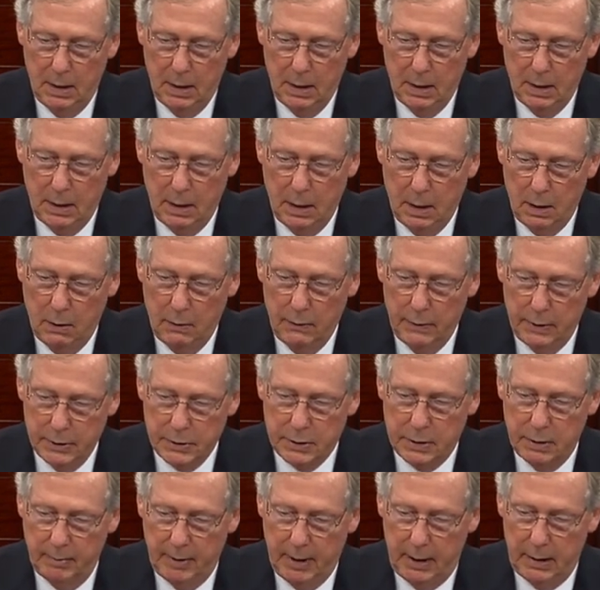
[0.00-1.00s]
No, this
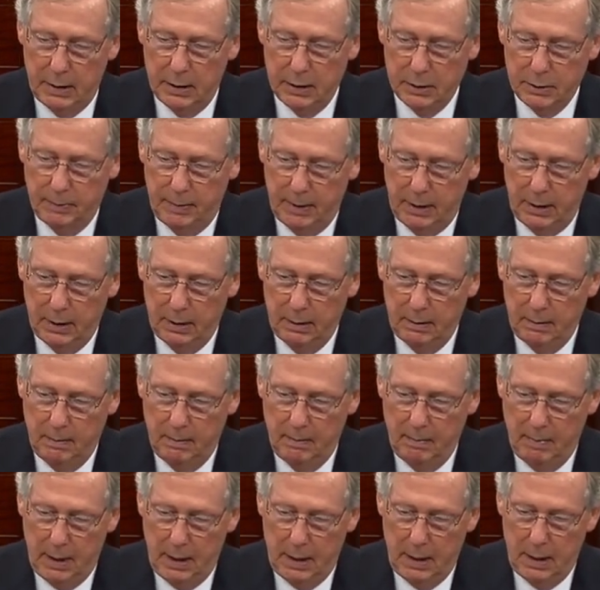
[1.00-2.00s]
debate has been
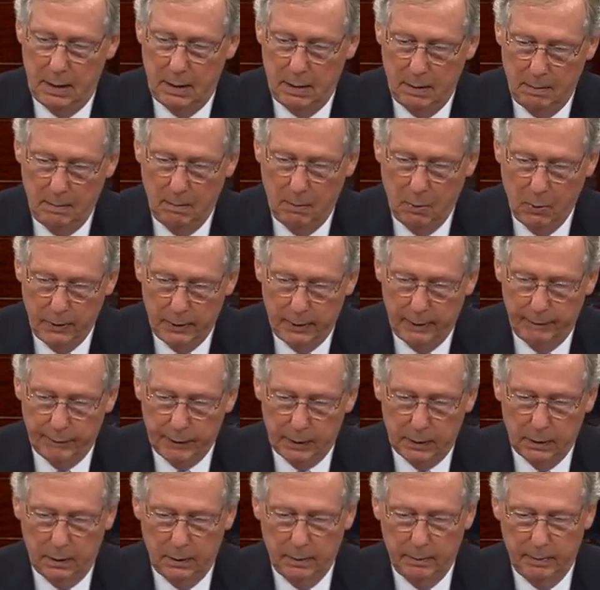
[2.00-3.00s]
made more
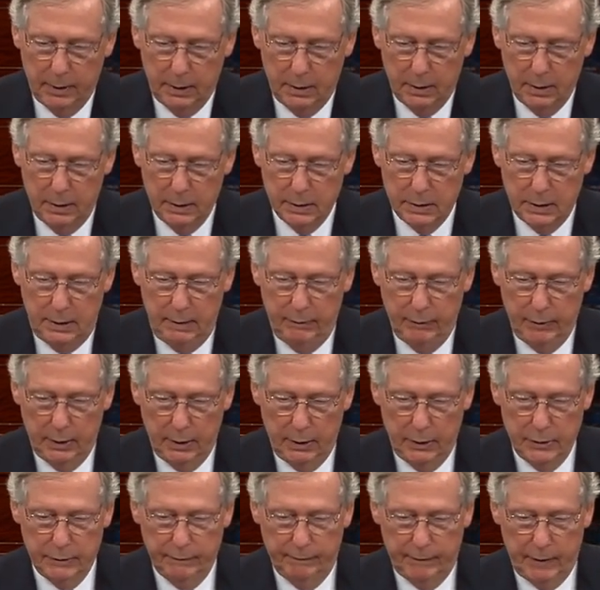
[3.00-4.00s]
difficult because even
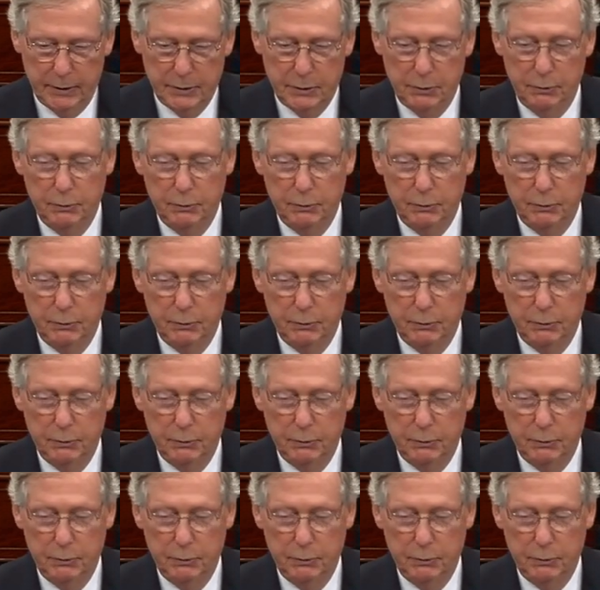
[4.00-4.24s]
those of us who